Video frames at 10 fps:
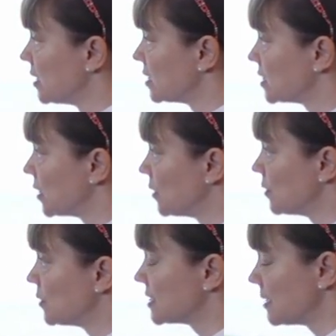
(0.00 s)

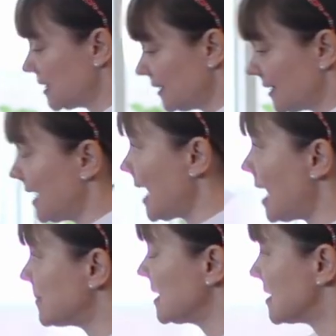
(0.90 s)
so something that
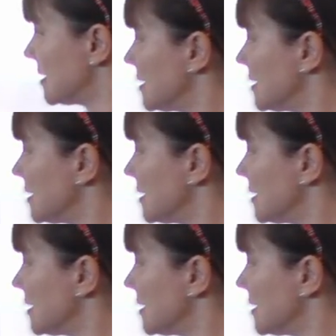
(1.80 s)
happens in